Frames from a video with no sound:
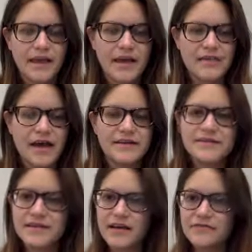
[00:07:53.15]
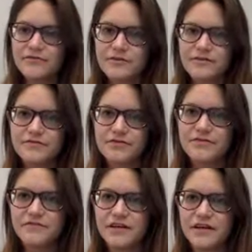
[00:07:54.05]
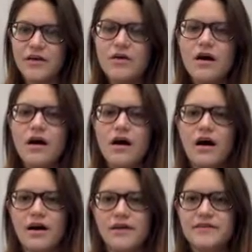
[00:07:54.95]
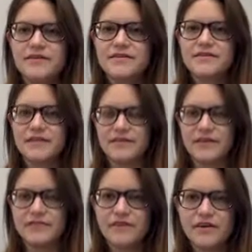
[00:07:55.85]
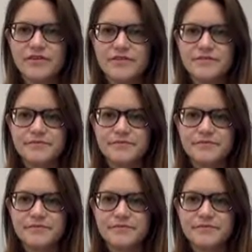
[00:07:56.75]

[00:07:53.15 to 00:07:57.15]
And that is the end for this first video on significant figures.